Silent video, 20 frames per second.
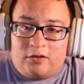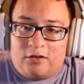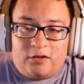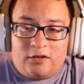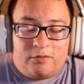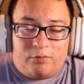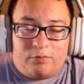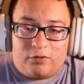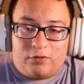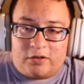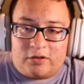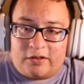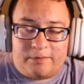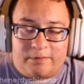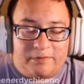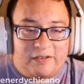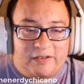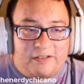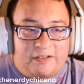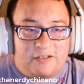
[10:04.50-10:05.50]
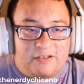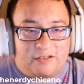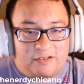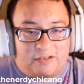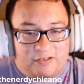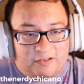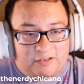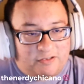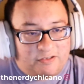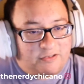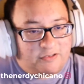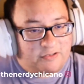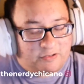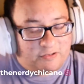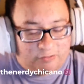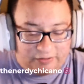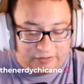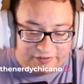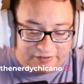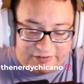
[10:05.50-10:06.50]
pull up the
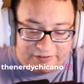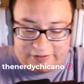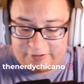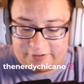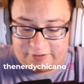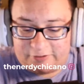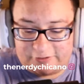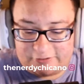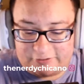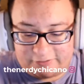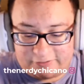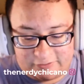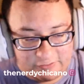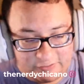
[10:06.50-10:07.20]
Criterion